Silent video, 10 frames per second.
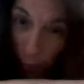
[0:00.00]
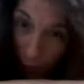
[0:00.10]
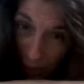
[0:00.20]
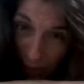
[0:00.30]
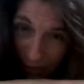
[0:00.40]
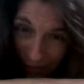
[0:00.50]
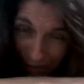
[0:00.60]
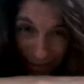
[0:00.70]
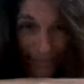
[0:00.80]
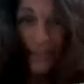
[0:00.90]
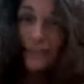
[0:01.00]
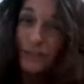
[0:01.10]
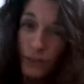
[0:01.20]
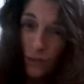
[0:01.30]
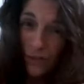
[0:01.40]
brain
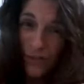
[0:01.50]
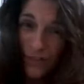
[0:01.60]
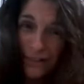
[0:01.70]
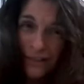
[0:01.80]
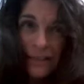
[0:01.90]
signals